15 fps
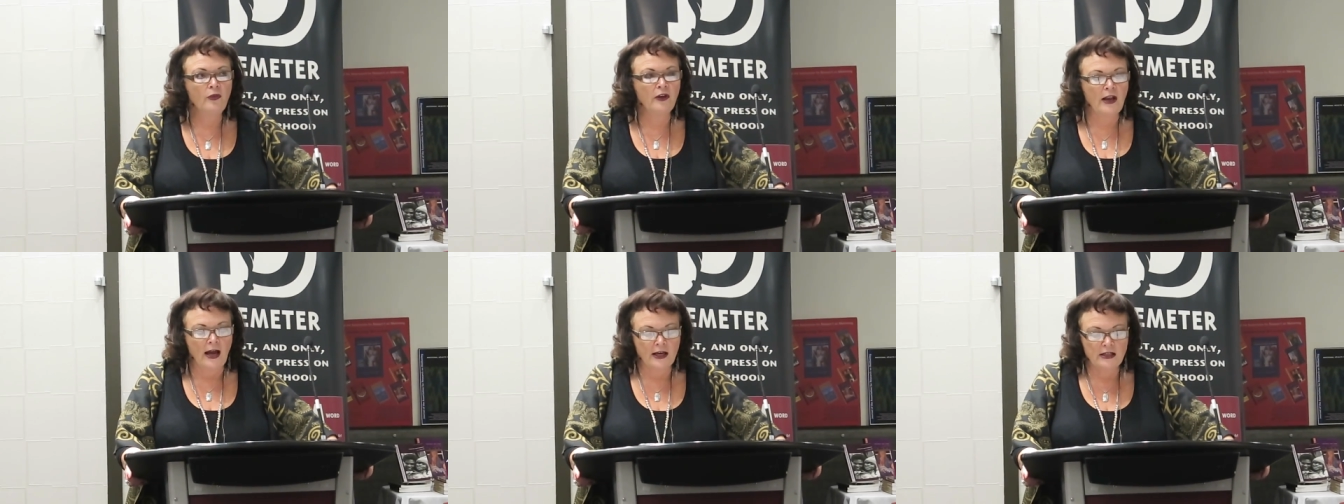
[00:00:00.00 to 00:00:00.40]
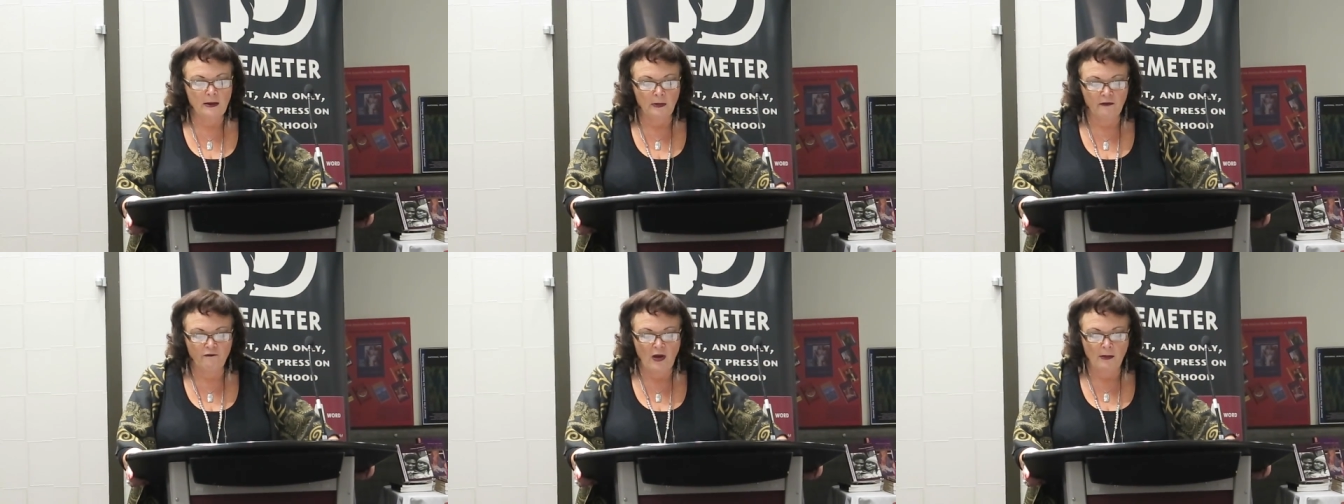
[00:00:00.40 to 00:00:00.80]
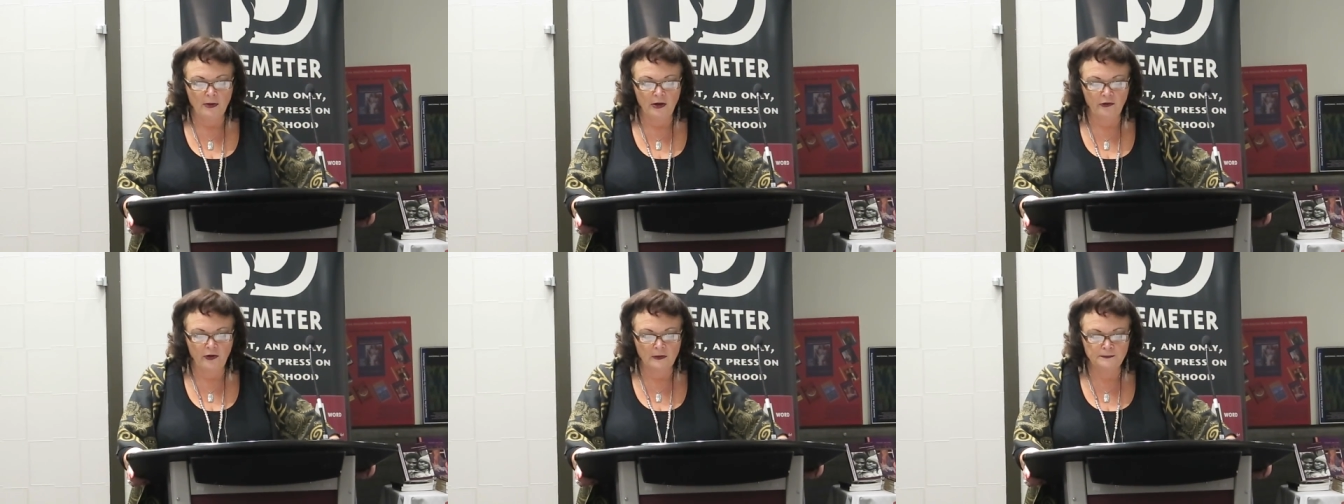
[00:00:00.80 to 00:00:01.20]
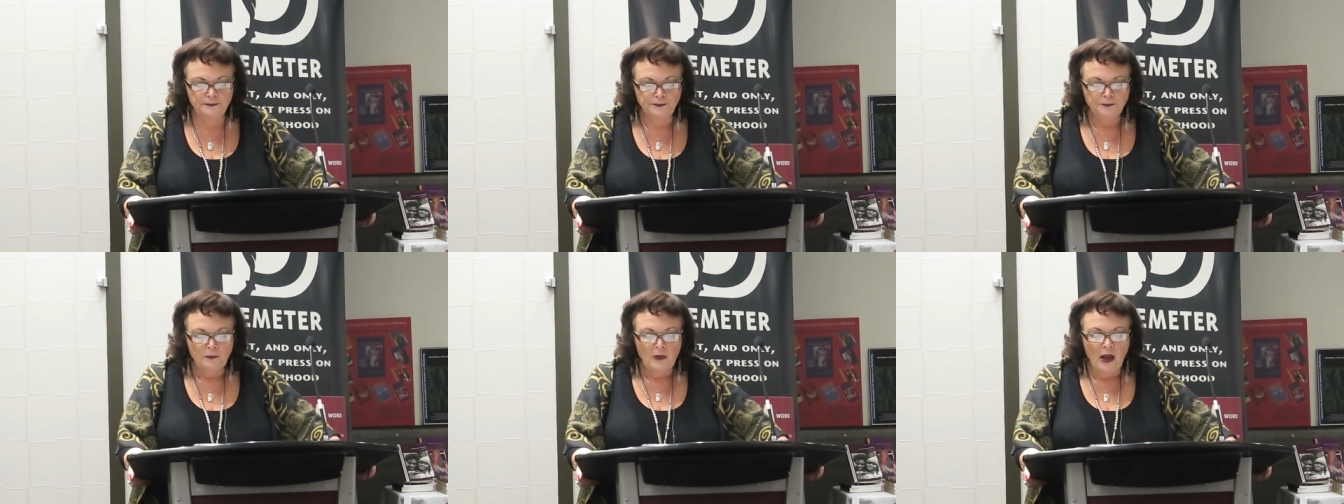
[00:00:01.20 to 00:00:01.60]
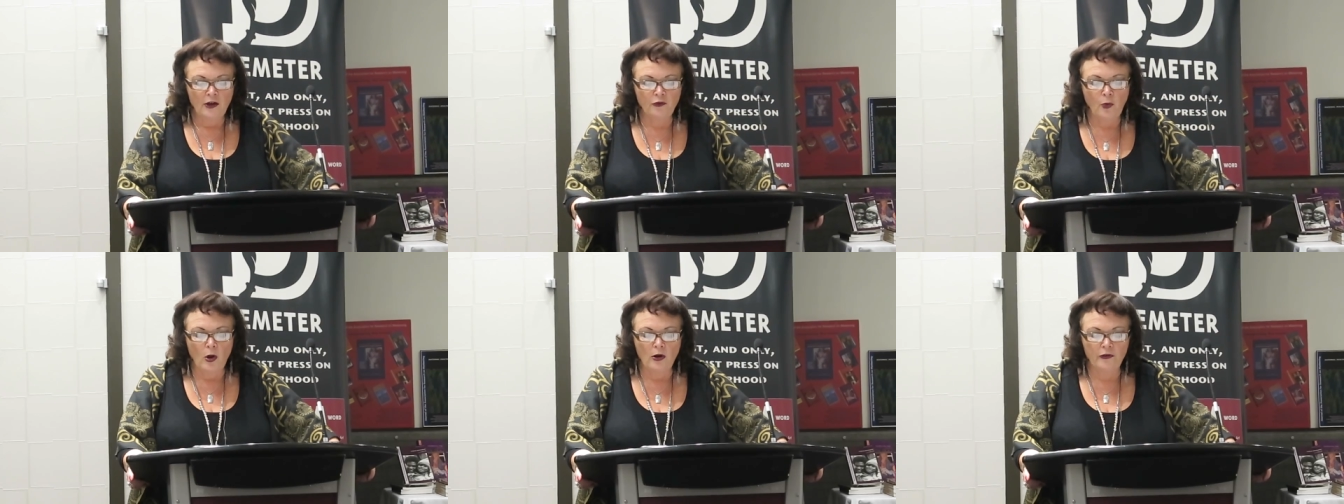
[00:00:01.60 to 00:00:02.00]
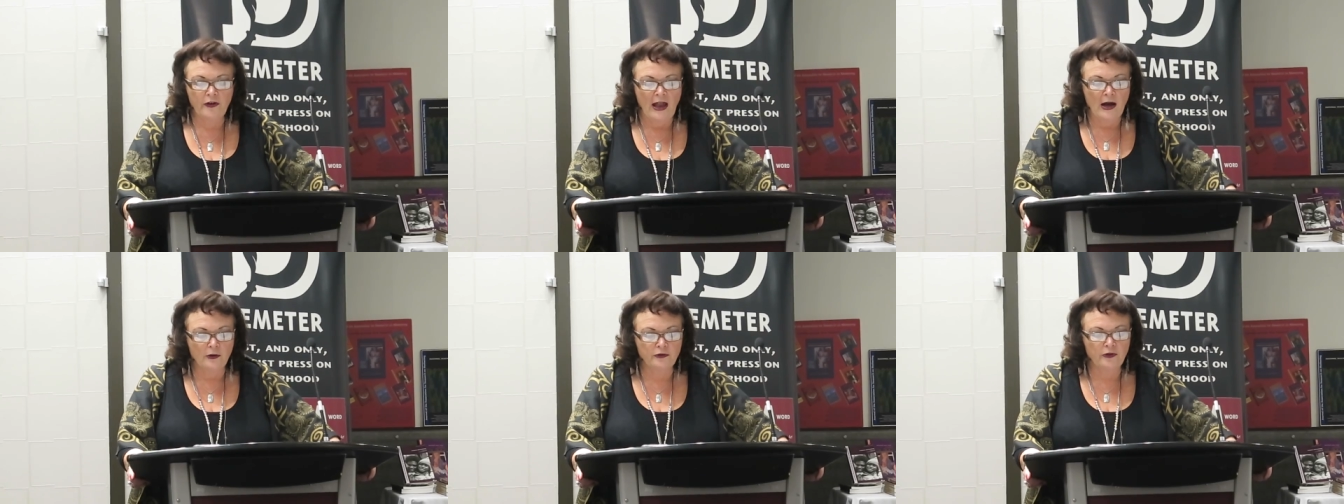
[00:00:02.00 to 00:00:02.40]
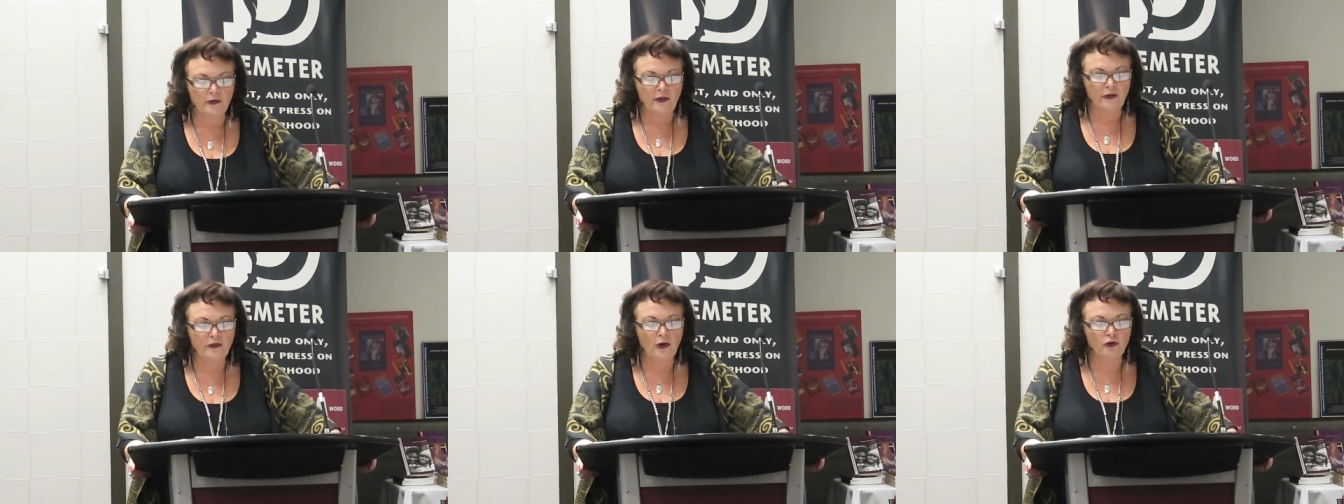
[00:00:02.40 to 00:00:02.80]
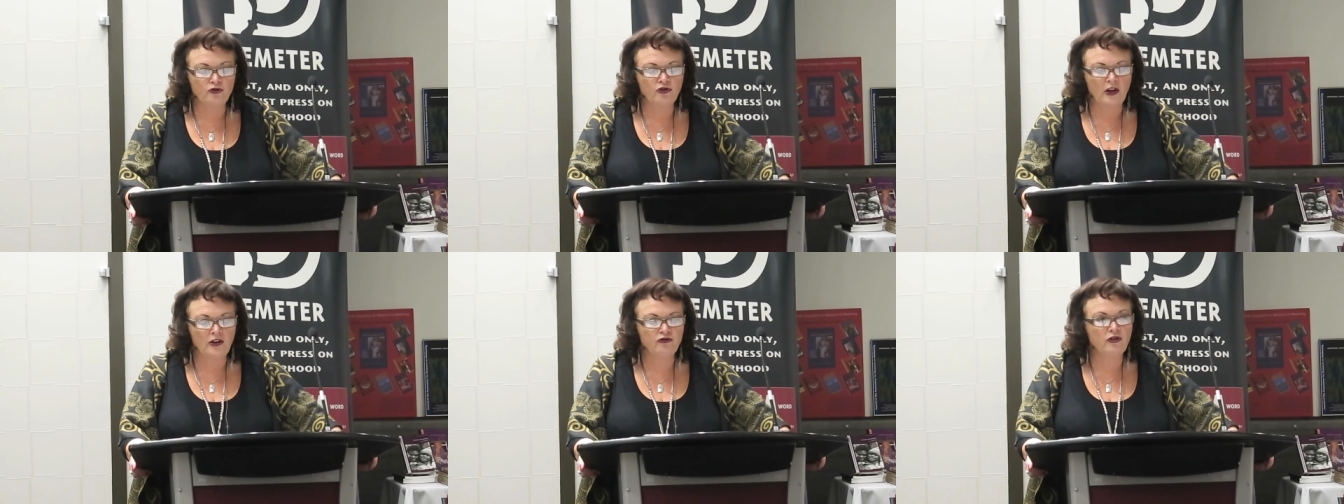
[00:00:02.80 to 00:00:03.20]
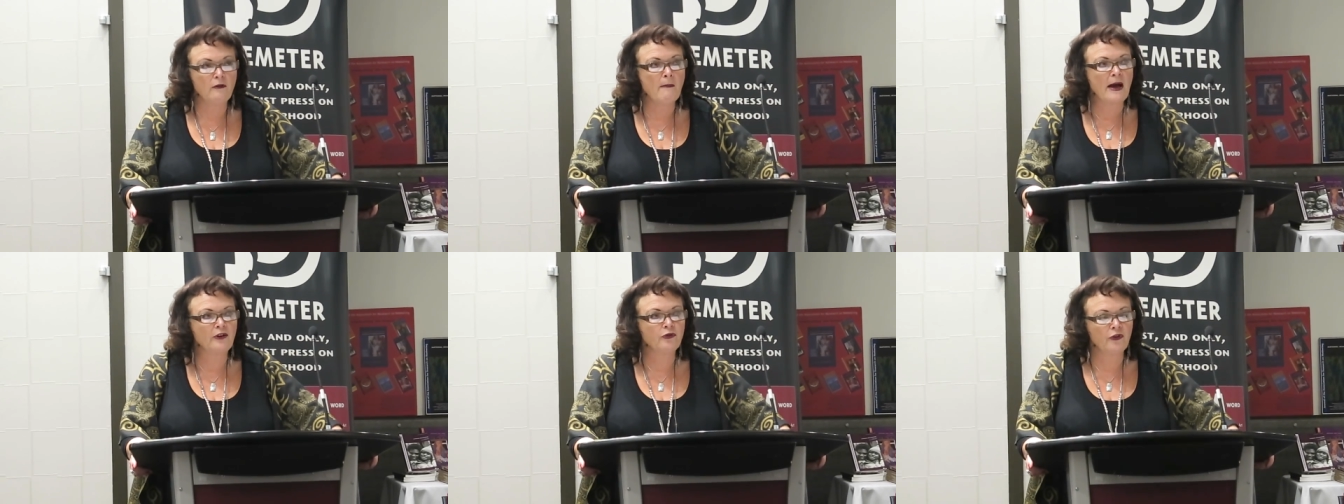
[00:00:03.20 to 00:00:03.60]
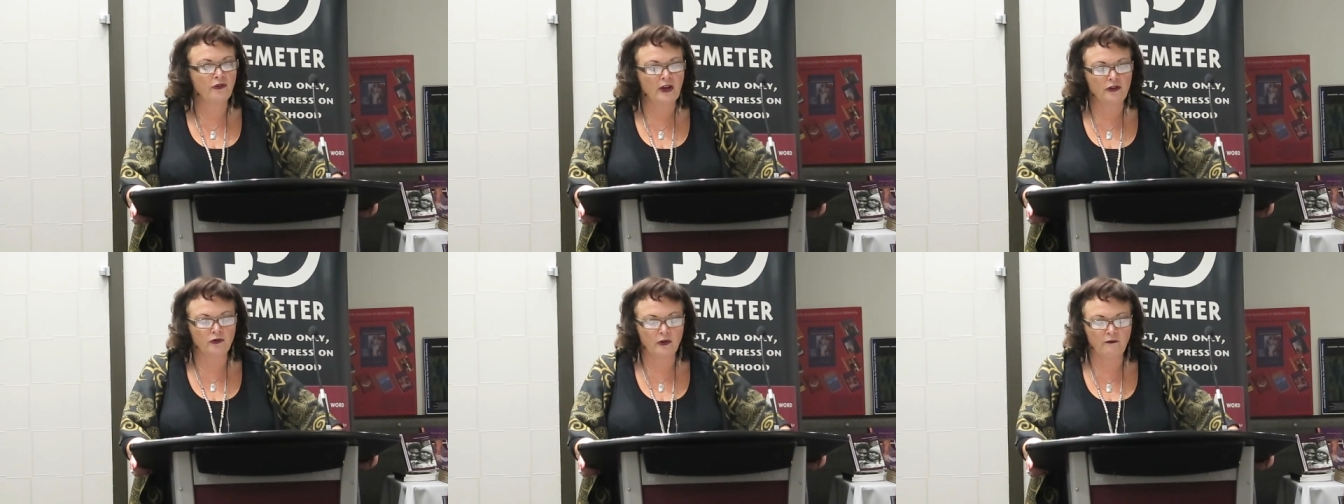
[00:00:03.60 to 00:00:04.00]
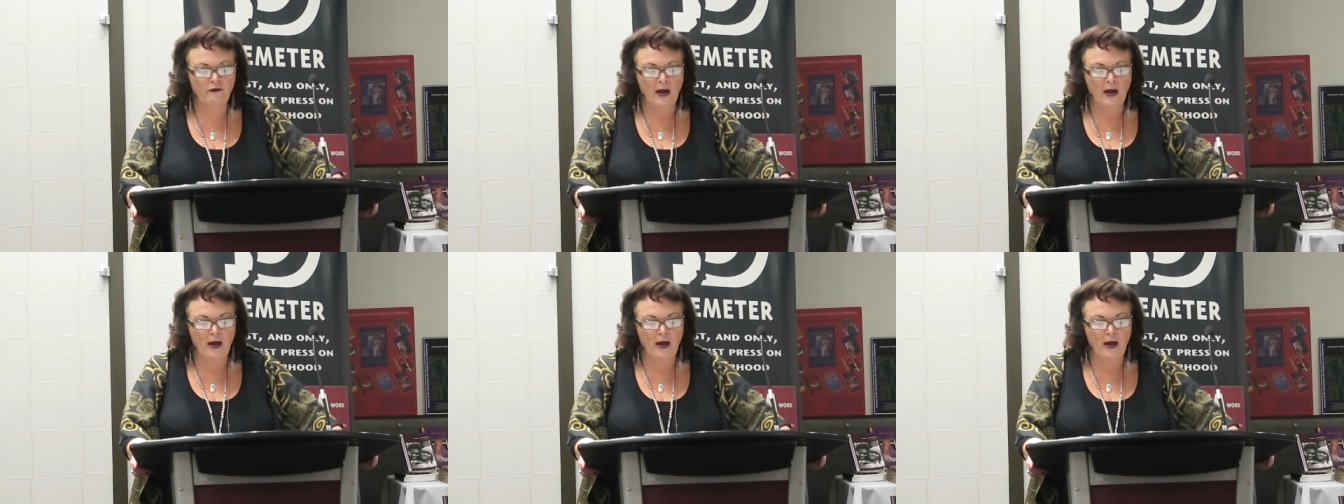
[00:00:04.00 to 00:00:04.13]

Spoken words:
within academic feminism, as well as counter the association of matricentric